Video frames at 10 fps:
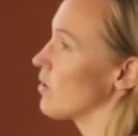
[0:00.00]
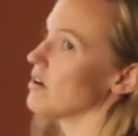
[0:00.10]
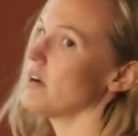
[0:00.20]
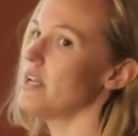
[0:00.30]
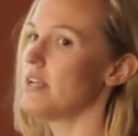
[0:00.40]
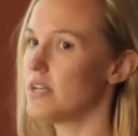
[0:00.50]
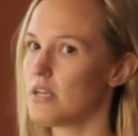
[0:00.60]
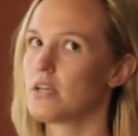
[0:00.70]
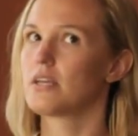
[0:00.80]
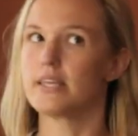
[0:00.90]

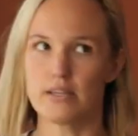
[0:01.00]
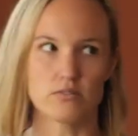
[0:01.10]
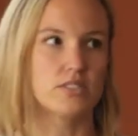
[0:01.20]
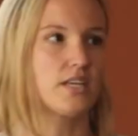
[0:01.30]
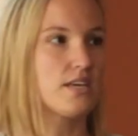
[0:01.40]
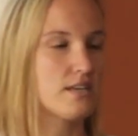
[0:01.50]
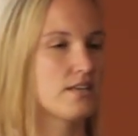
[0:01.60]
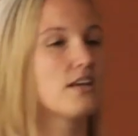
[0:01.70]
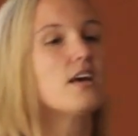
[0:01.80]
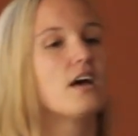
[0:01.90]
worried, guilty,
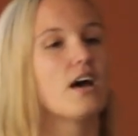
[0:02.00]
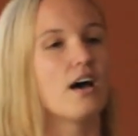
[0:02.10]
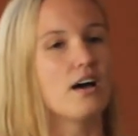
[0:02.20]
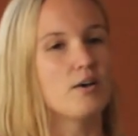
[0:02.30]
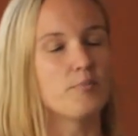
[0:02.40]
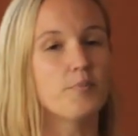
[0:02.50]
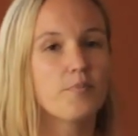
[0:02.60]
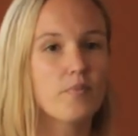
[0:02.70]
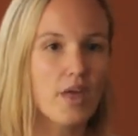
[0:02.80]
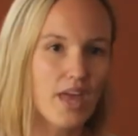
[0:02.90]

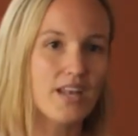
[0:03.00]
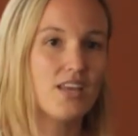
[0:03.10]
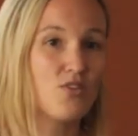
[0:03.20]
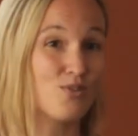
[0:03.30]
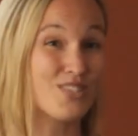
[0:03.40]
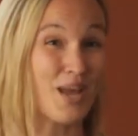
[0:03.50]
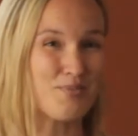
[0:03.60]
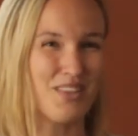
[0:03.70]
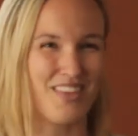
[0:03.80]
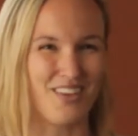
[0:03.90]
any of those
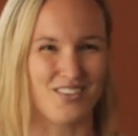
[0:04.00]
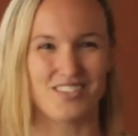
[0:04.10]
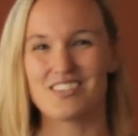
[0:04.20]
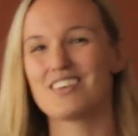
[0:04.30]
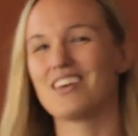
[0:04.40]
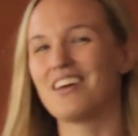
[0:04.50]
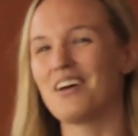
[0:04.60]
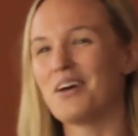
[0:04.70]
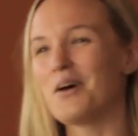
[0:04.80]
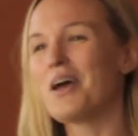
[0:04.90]
types of things.
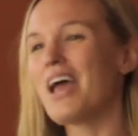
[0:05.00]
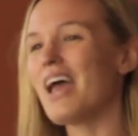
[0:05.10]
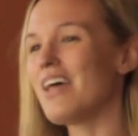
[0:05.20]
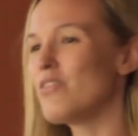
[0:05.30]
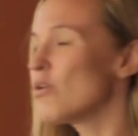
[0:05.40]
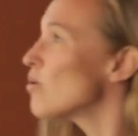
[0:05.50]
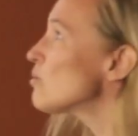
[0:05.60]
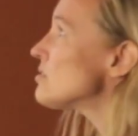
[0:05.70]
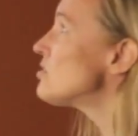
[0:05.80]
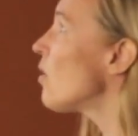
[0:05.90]
And
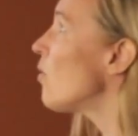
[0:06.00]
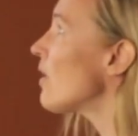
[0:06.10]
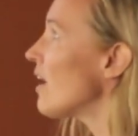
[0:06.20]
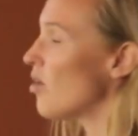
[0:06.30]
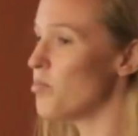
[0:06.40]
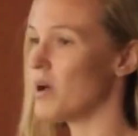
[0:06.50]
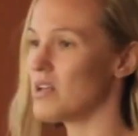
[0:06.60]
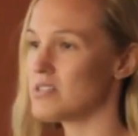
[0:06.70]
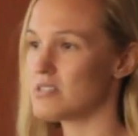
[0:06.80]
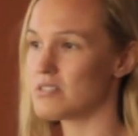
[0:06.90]
those don't help
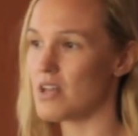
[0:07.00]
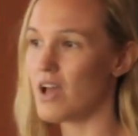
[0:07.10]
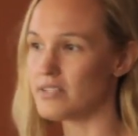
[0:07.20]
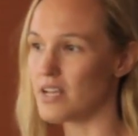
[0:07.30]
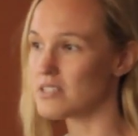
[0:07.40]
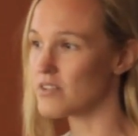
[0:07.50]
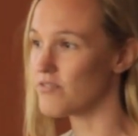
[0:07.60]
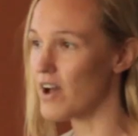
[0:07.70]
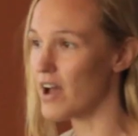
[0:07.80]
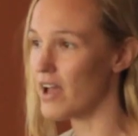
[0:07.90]
us
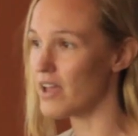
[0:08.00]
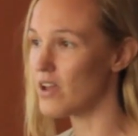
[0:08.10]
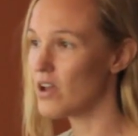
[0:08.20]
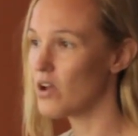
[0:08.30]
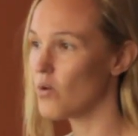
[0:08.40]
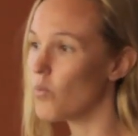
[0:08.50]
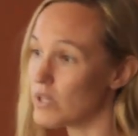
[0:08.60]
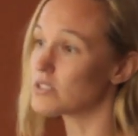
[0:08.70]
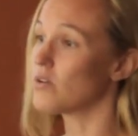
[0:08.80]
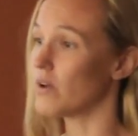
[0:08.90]
identify
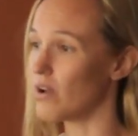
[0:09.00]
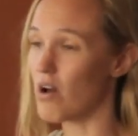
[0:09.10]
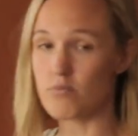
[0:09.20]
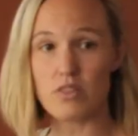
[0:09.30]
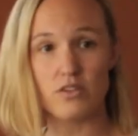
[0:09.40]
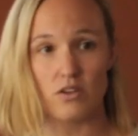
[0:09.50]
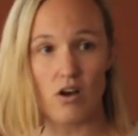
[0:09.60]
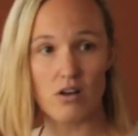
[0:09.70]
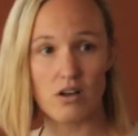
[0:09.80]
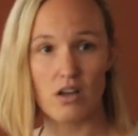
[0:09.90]
what's going on with the
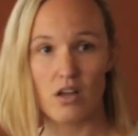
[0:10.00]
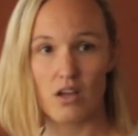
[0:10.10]
dog.